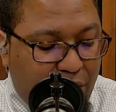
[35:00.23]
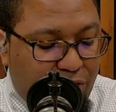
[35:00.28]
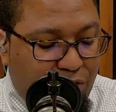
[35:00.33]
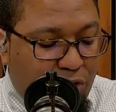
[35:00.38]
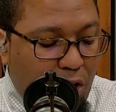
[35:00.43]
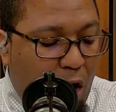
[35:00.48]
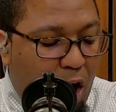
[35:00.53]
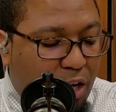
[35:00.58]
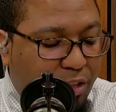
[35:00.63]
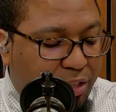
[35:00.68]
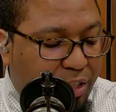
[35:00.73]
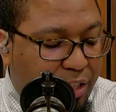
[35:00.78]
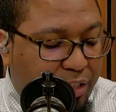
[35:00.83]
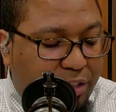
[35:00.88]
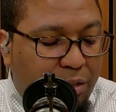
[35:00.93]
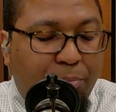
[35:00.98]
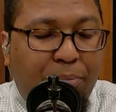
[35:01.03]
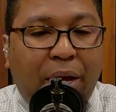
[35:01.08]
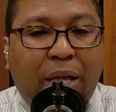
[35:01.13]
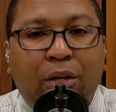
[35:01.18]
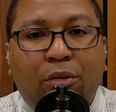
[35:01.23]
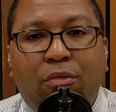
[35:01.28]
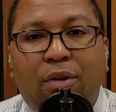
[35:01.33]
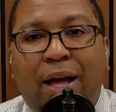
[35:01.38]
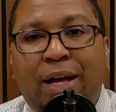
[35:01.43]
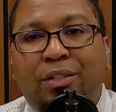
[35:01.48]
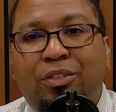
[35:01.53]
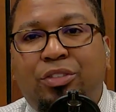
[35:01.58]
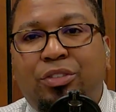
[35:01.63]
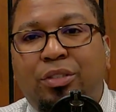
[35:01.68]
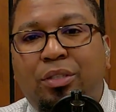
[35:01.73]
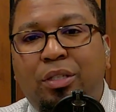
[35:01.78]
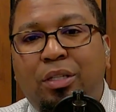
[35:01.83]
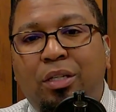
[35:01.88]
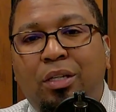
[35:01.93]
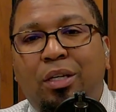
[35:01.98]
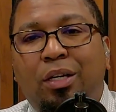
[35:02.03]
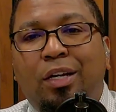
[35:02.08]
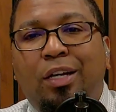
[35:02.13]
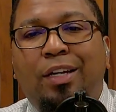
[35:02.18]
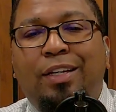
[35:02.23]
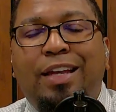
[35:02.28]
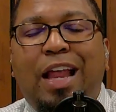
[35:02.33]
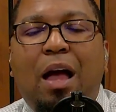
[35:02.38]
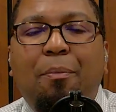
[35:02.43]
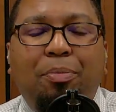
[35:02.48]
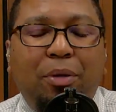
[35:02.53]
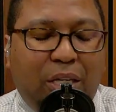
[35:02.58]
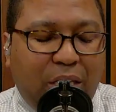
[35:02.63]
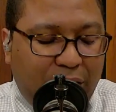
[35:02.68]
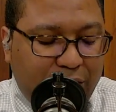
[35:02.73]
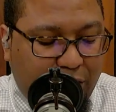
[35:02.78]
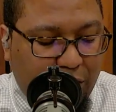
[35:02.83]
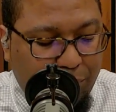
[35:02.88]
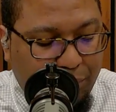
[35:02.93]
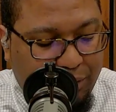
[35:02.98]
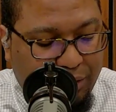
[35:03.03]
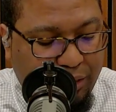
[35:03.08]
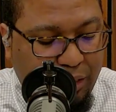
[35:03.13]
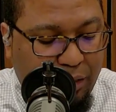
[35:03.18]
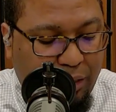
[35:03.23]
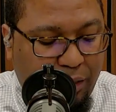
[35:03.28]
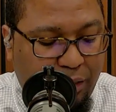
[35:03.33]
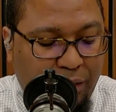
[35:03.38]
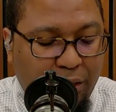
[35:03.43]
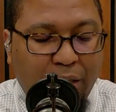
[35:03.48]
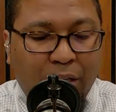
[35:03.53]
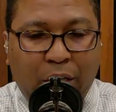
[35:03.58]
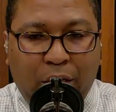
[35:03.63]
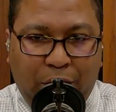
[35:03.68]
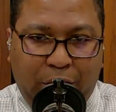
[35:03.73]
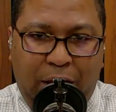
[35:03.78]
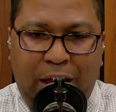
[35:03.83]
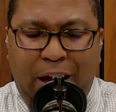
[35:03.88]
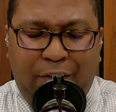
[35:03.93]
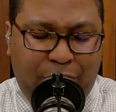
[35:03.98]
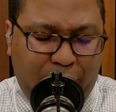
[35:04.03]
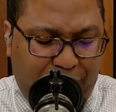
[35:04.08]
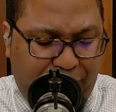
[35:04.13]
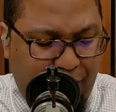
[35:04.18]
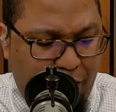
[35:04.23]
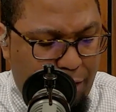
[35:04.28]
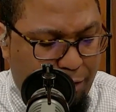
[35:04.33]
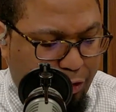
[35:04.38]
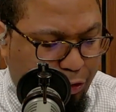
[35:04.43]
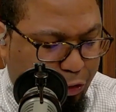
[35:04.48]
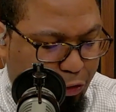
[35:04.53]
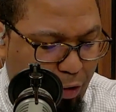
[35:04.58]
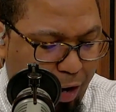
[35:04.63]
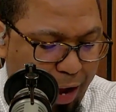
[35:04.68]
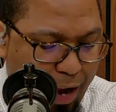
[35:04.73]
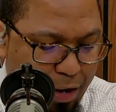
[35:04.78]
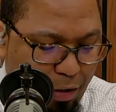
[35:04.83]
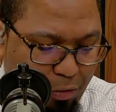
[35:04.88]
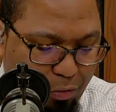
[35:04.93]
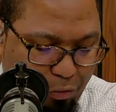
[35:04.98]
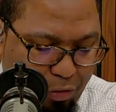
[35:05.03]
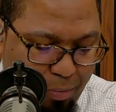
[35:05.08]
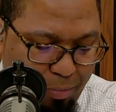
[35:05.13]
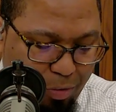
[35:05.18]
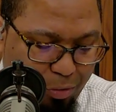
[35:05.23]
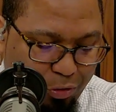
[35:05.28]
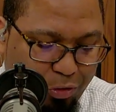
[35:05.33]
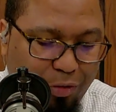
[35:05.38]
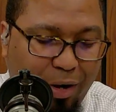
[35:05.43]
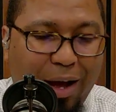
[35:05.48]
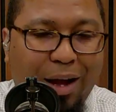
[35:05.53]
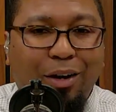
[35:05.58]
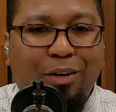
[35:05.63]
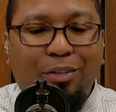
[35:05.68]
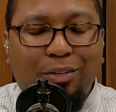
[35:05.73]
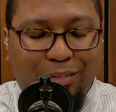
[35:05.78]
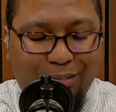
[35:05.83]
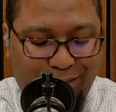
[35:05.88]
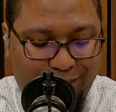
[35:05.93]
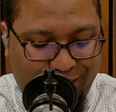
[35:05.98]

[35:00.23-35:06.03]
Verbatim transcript: exhausted his appellate rights, not because he was seeking to have the fairest trial, criminal trial.